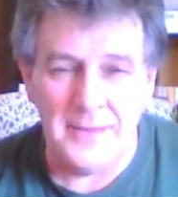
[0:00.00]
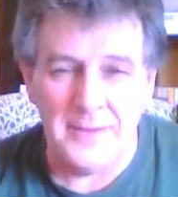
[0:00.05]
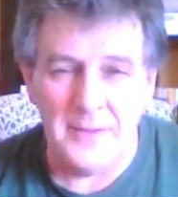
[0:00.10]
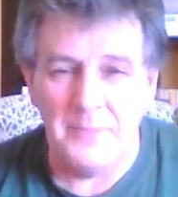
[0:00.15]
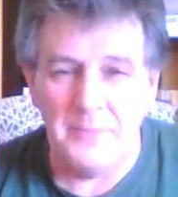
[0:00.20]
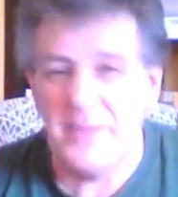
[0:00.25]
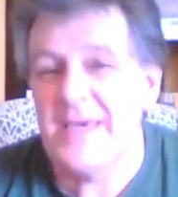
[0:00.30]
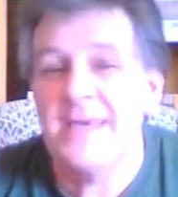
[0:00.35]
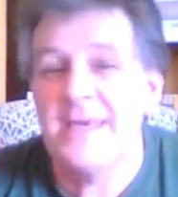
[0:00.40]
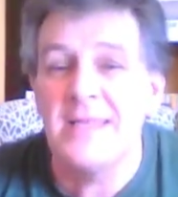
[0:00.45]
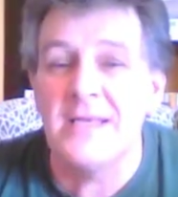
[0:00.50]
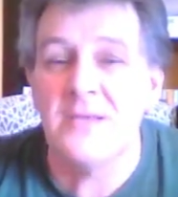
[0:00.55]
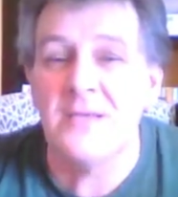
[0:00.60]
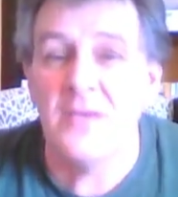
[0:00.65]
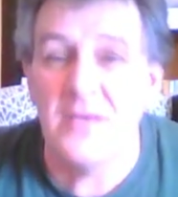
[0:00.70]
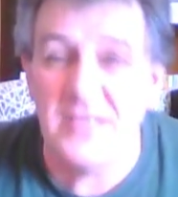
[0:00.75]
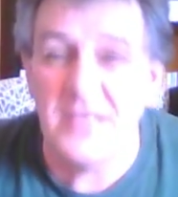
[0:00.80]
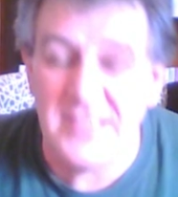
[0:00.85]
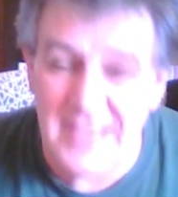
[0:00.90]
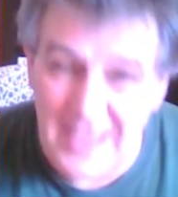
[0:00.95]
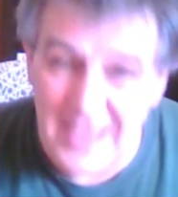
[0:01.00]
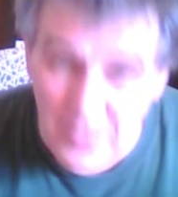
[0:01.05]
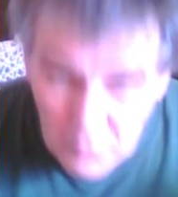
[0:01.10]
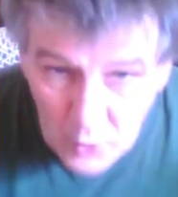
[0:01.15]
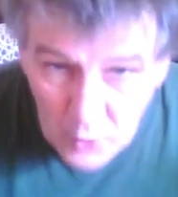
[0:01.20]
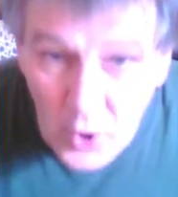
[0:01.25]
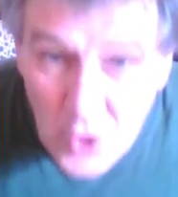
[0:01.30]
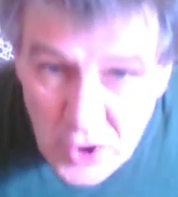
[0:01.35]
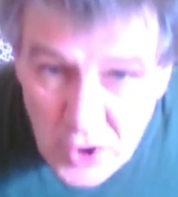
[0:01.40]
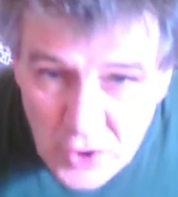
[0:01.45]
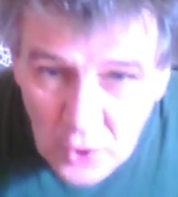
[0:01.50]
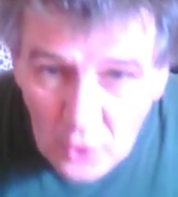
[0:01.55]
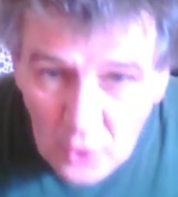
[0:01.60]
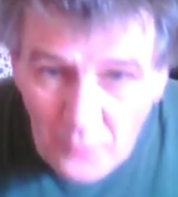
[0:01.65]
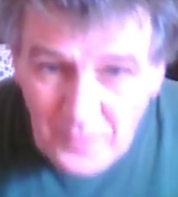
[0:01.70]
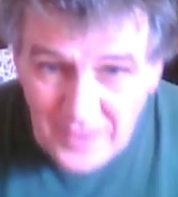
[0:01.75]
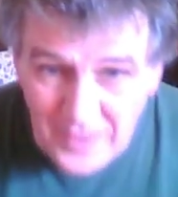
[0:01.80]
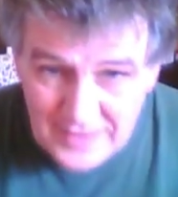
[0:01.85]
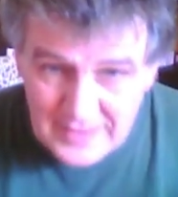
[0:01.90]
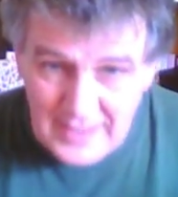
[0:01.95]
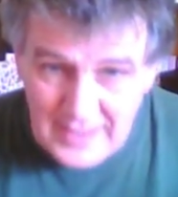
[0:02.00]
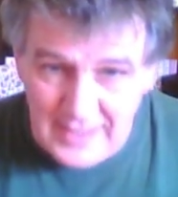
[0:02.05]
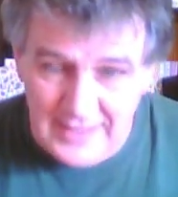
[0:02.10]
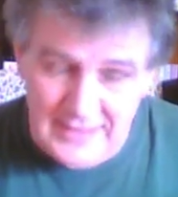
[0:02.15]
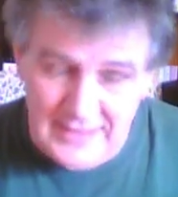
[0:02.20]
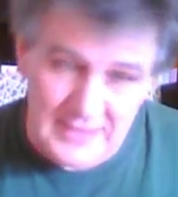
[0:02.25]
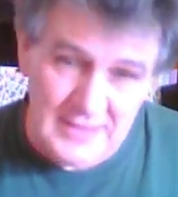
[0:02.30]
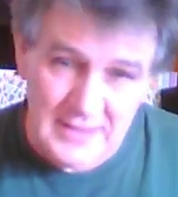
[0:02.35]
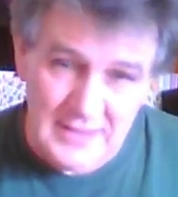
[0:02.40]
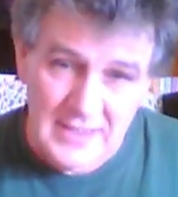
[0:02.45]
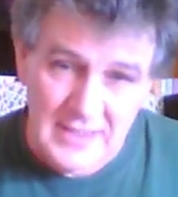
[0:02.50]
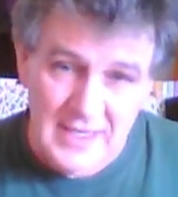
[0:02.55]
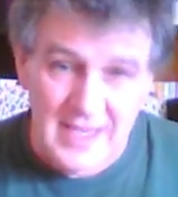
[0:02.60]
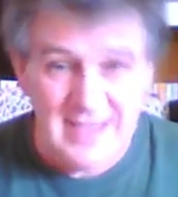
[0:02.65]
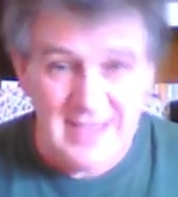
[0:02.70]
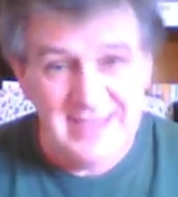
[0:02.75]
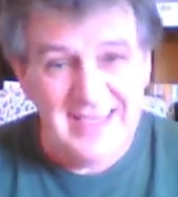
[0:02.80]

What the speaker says: be in say a workshop and